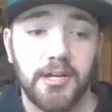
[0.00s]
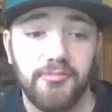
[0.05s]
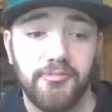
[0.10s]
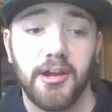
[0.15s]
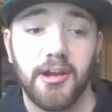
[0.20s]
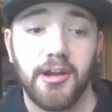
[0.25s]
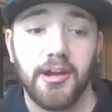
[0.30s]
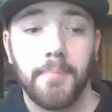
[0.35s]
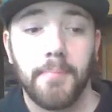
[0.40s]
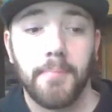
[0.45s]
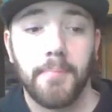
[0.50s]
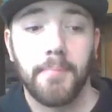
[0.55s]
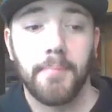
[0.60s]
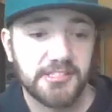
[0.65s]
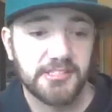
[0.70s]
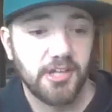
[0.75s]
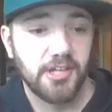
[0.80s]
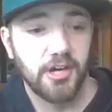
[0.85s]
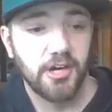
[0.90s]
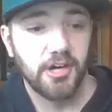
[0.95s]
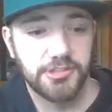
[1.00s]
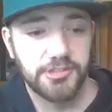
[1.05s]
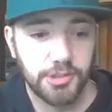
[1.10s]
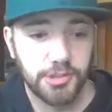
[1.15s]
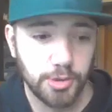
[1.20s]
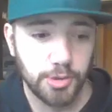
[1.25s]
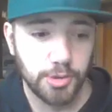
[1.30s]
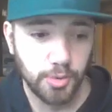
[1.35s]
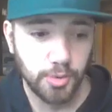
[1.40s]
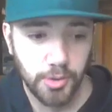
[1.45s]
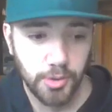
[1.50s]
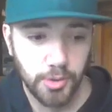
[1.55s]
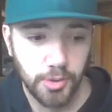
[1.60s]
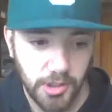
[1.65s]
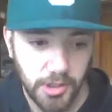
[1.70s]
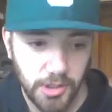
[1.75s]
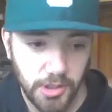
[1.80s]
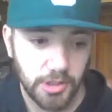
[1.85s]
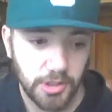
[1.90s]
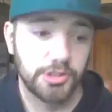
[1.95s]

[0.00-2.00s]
So yeah, very very bad start